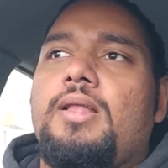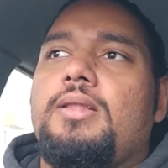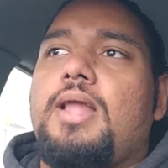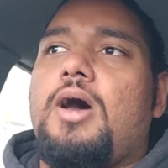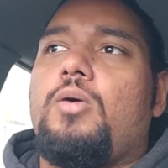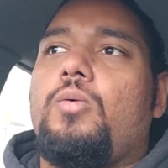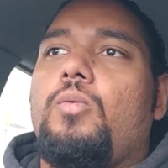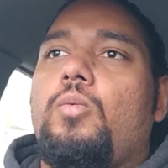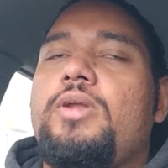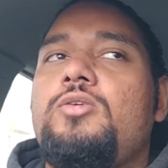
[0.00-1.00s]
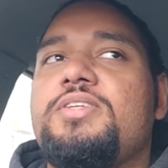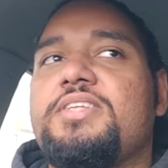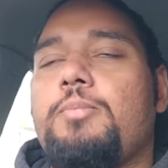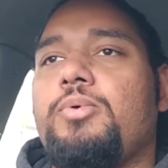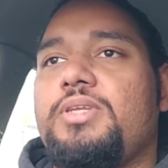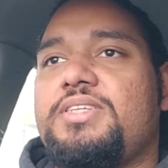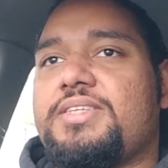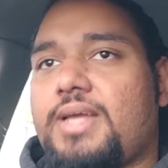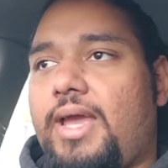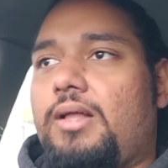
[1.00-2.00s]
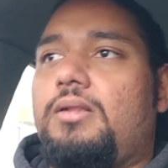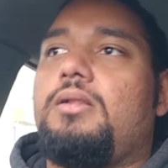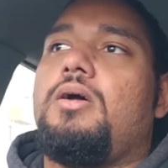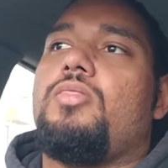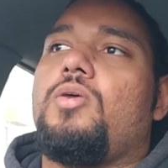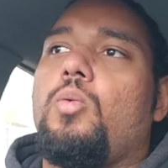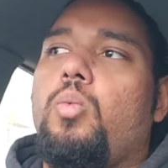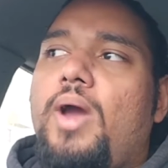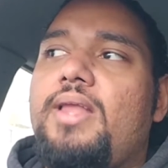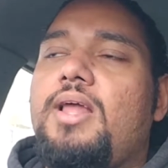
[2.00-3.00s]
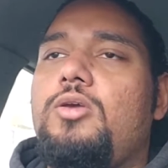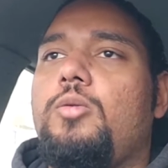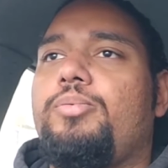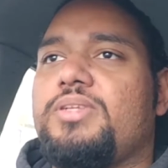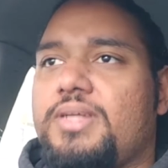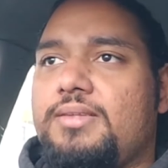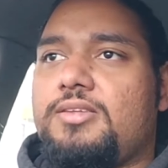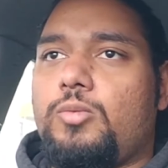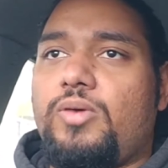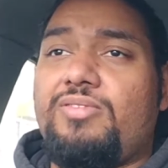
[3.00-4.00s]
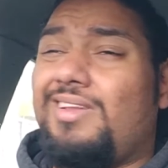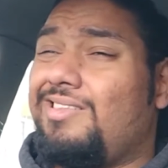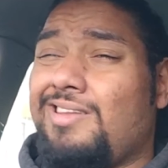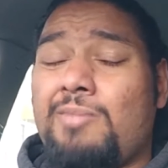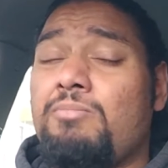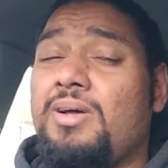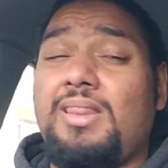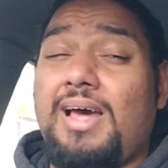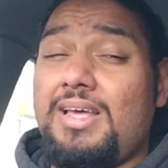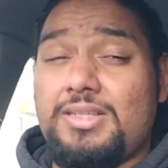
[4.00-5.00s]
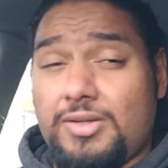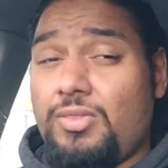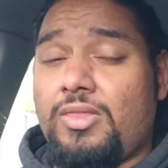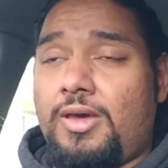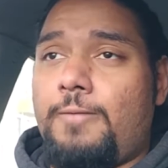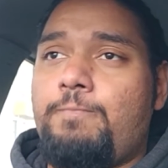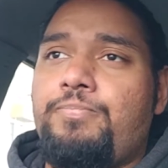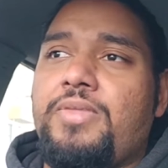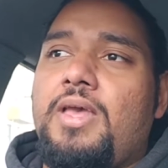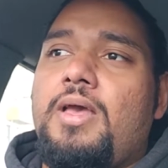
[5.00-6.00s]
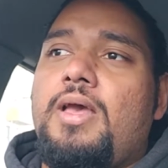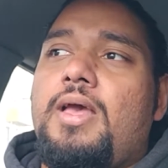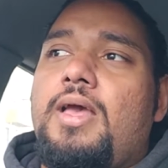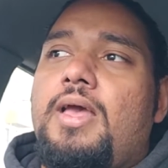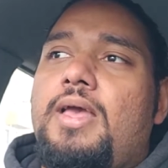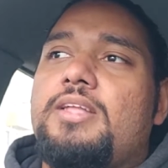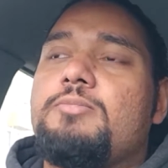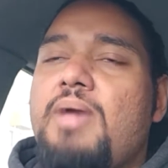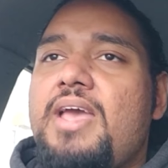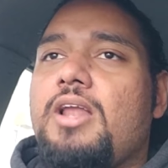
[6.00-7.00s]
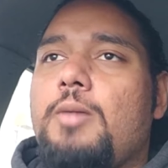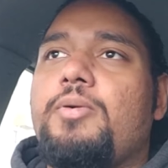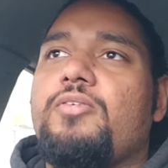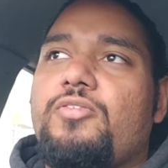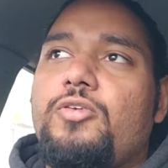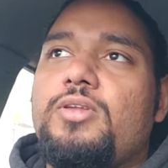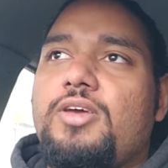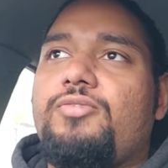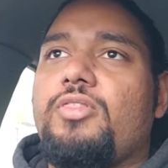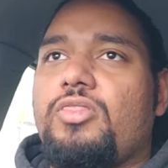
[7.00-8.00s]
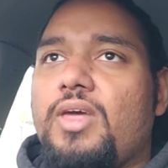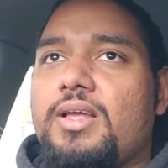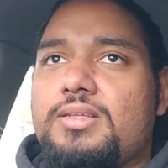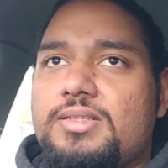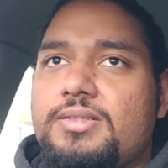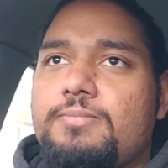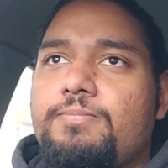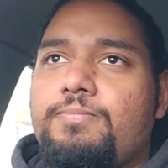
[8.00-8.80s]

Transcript: Now, when you step on the scale, the weight that you're presented with, the number that is on there, is made up of a few different things.